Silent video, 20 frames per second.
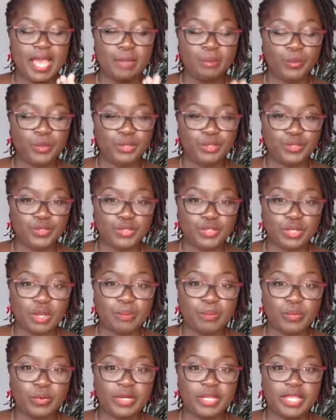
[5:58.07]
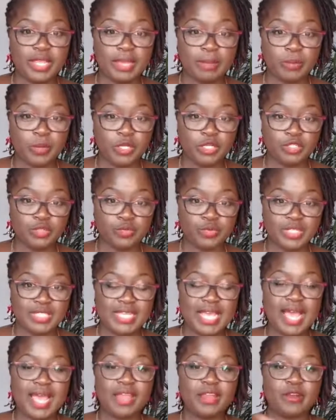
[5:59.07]
I'm going to stop working, I'm going to
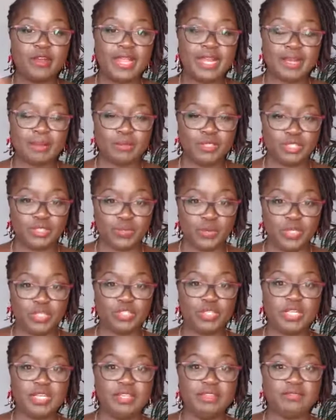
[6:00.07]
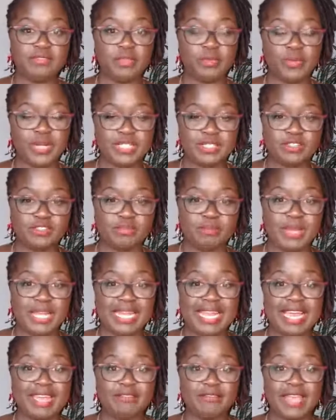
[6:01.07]
retire, and I'm just going to live the rest of my
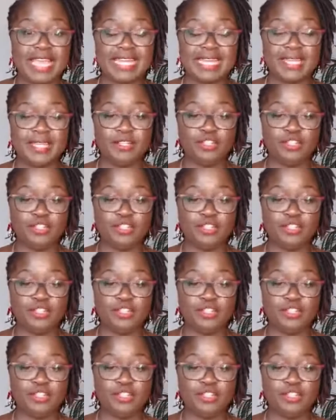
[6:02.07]
life and